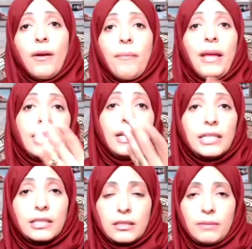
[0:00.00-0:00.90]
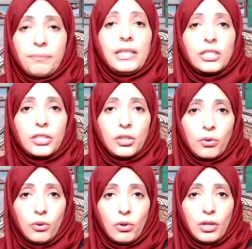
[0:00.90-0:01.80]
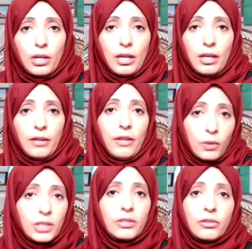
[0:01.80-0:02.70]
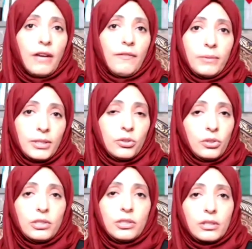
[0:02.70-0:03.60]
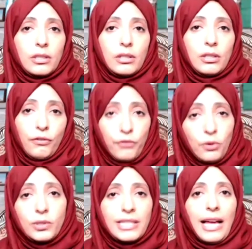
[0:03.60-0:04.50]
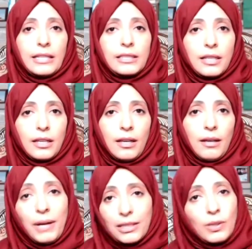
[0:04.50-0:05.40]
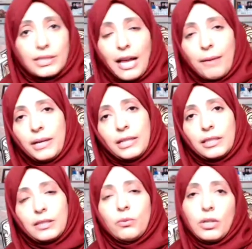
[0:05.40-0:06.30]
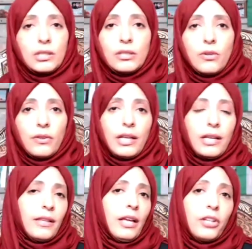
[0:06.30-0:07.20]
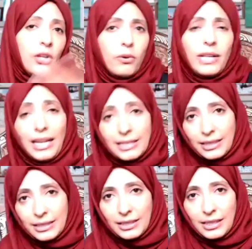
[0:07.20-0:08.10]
make his military coup, the Western government should refuse that. But what happened? It was, you know, they recognize it.